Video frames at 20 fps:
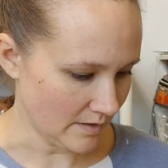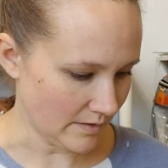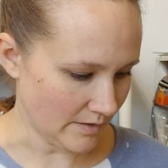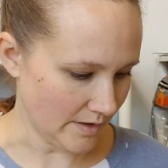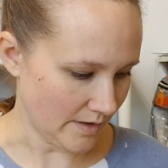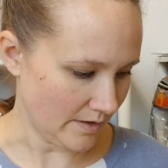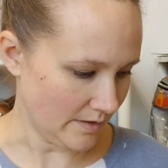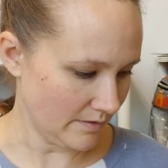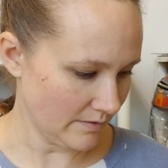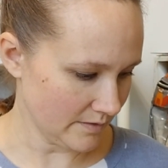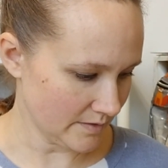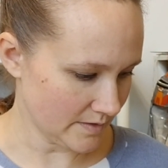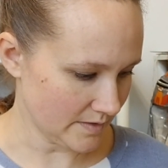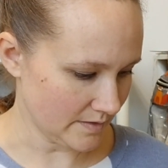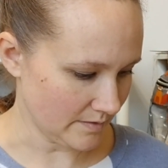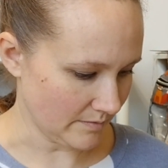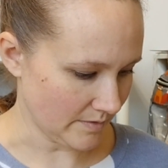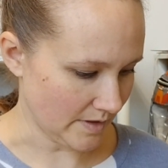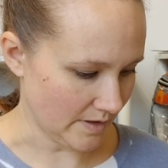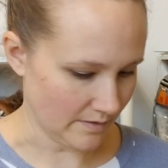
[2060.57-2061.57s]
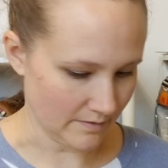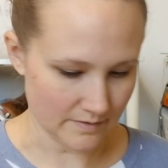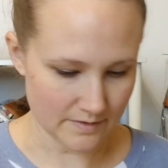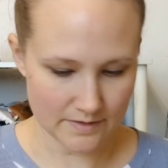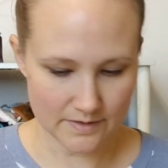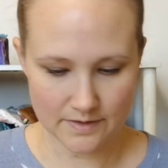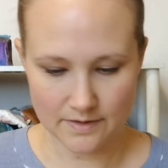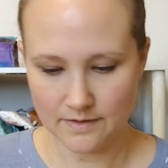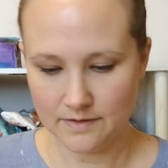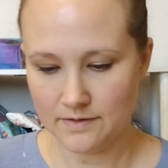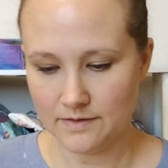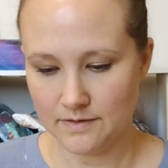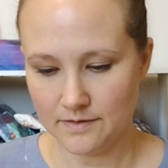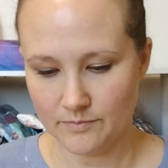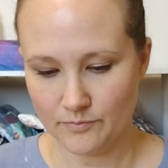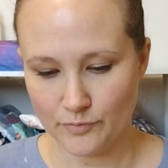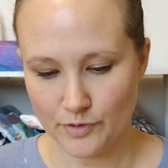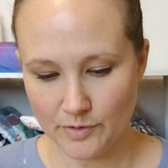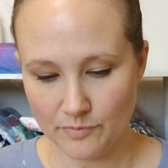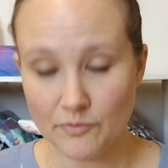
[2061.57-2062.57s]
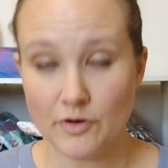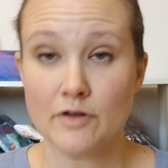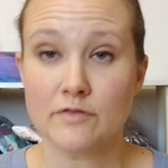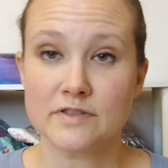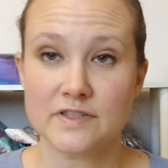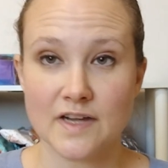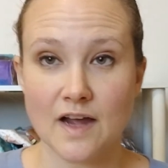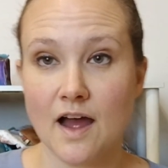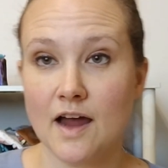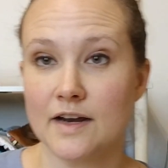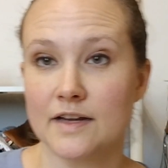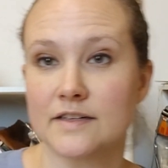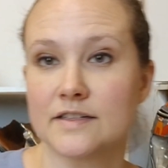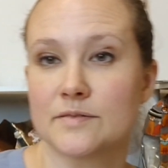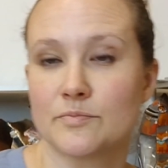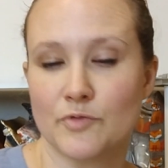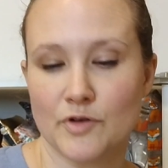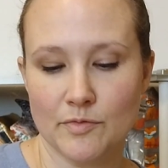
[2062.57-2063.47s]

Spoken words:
Okay, let's see what else. Primrose Cottage.